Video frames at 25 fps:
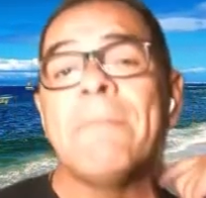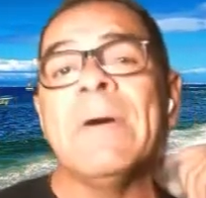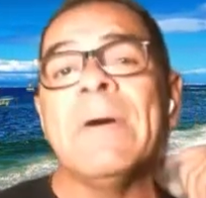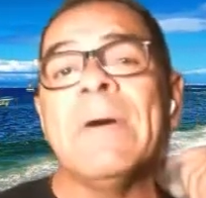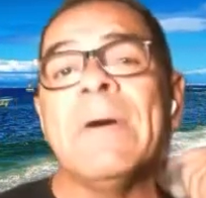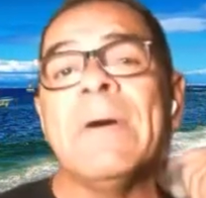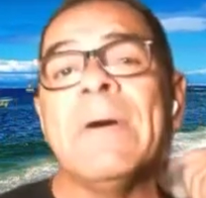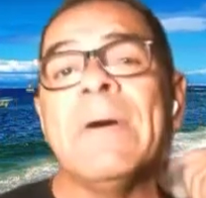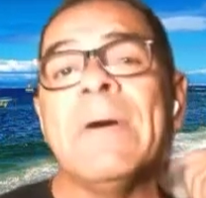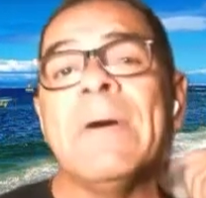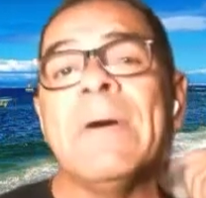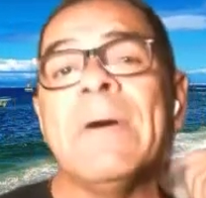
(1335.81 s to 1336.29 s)

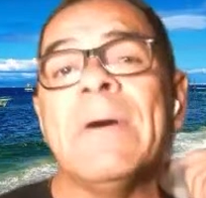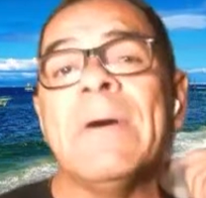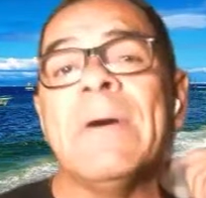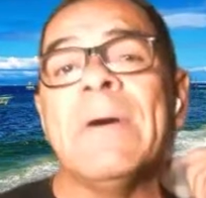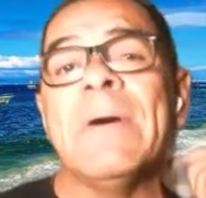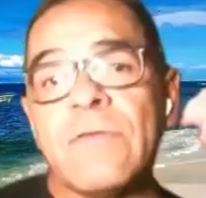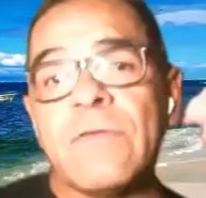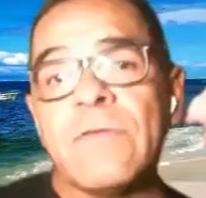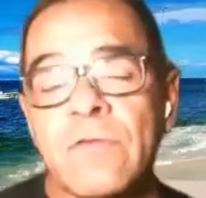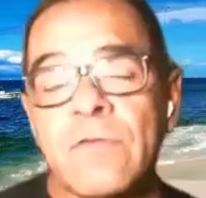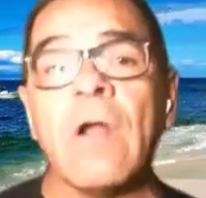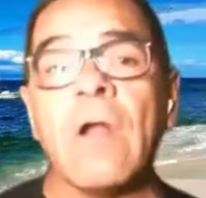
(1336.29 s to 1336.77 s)
but
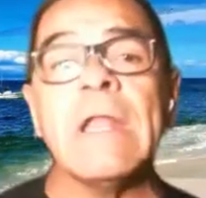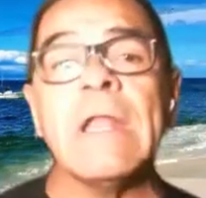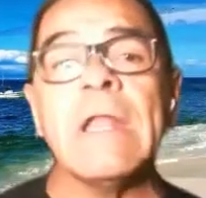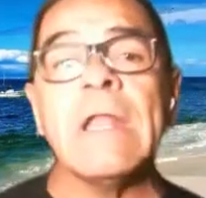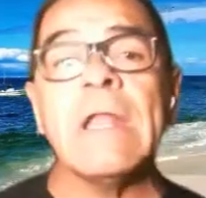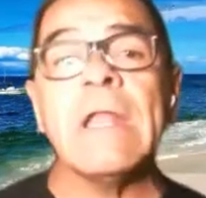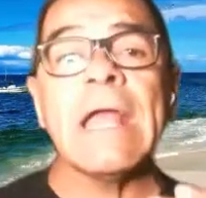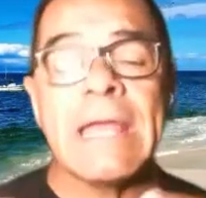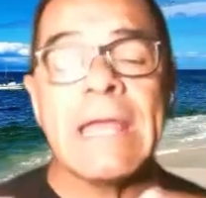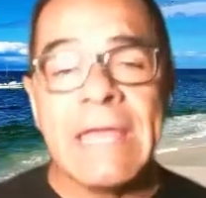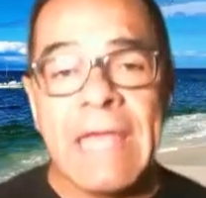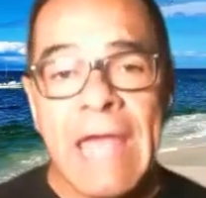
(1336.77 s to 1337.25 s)
start
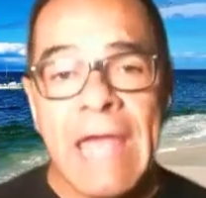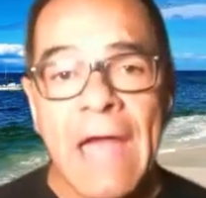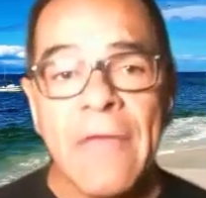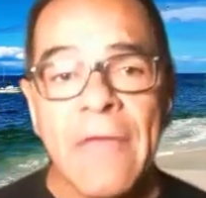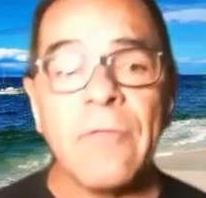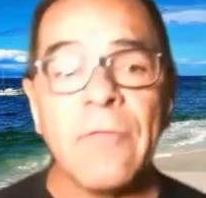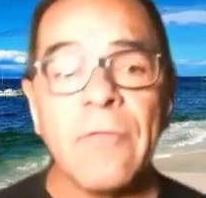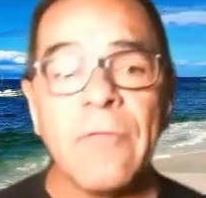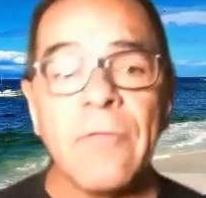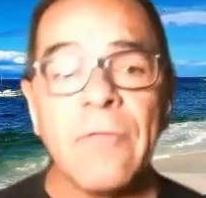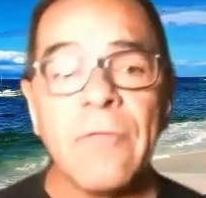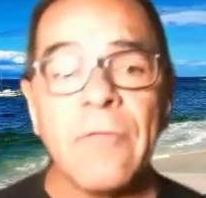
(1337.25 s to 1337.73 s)

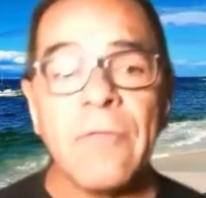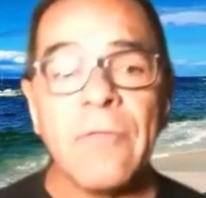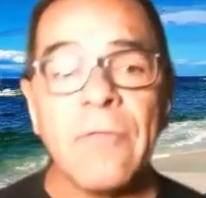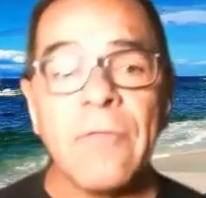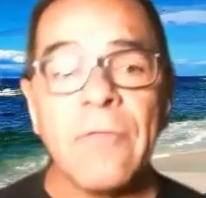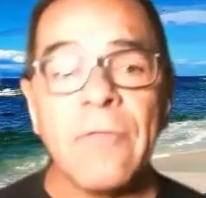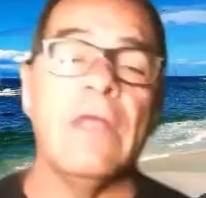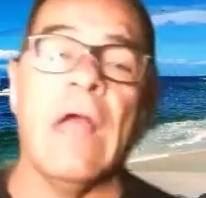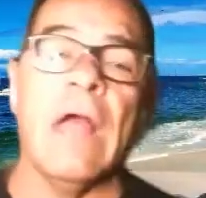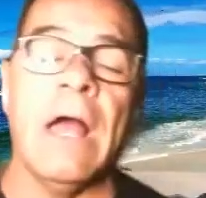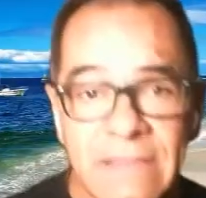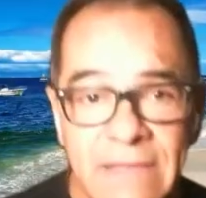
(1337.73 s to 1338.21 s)
gathering
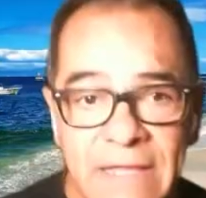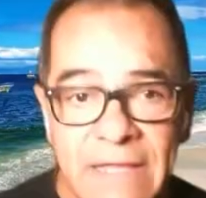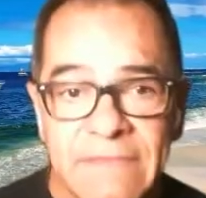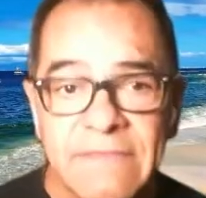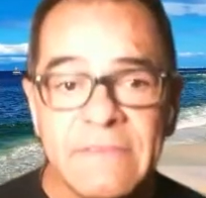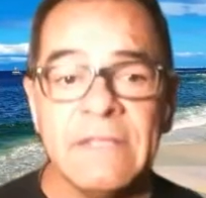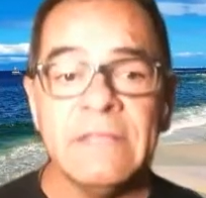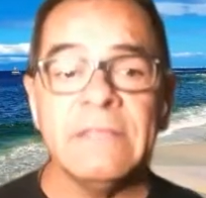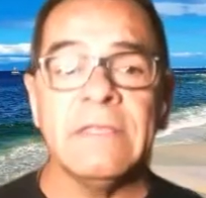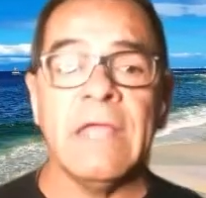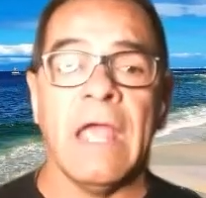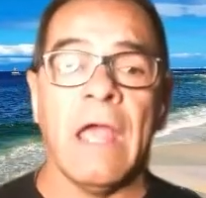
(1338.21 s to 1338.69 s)
and
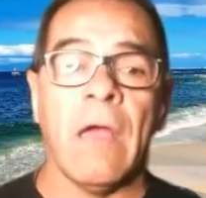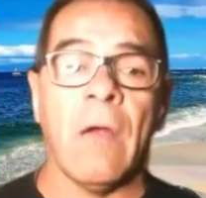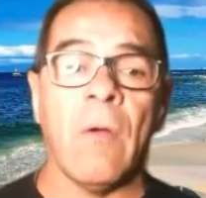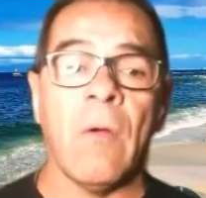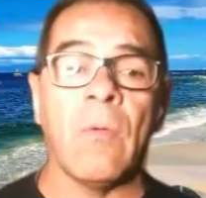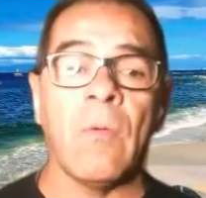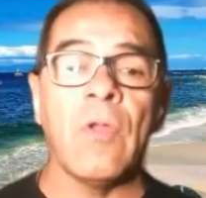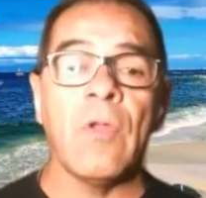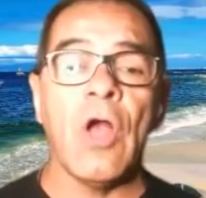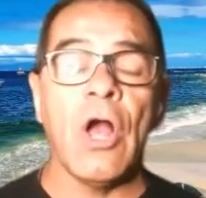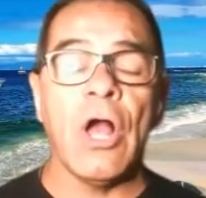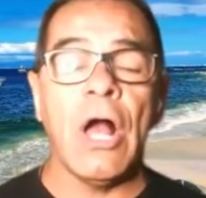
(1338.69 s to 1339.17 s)
listing
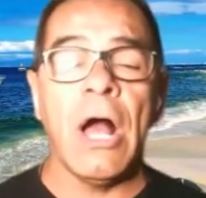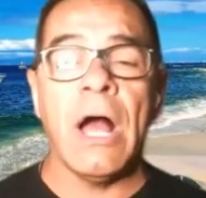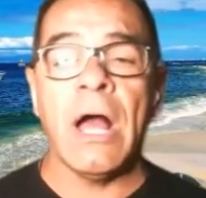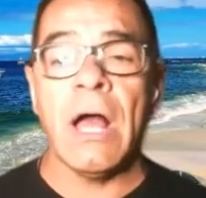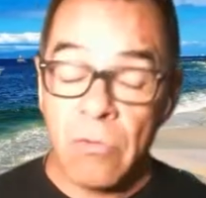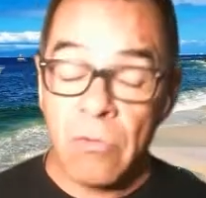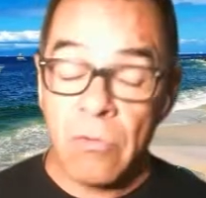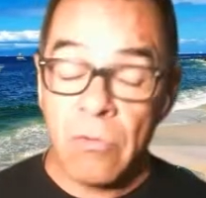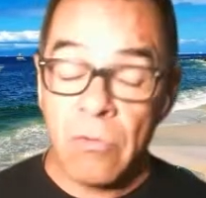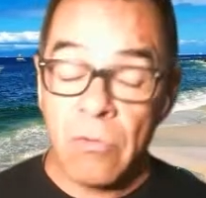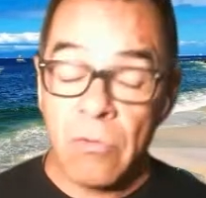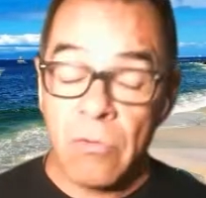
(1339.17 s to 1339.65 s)
down
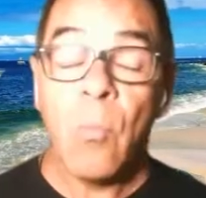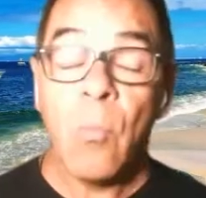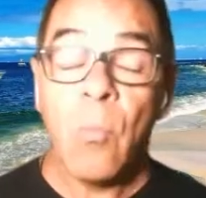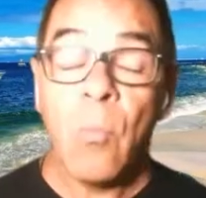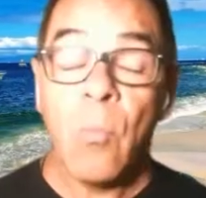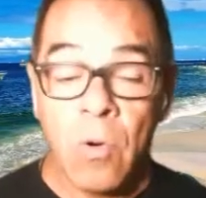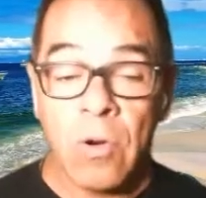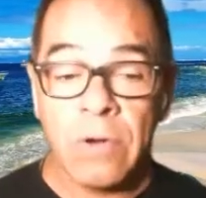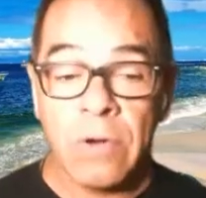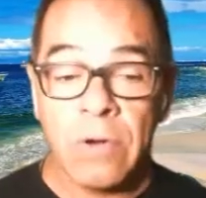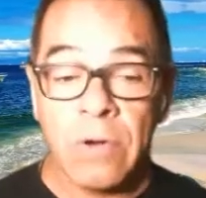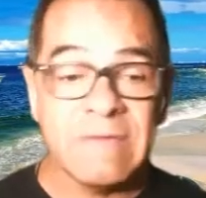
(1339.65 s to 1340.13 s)
your
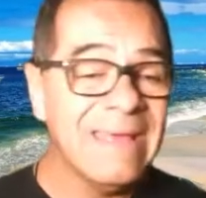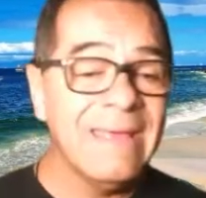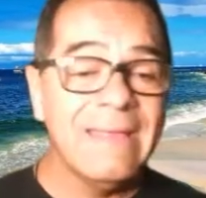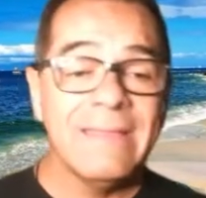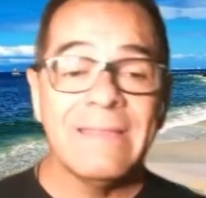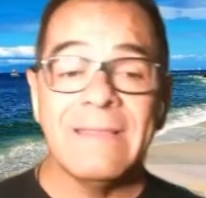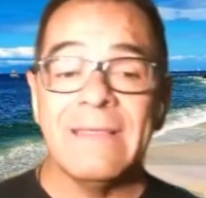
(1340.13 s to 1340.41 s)
awards.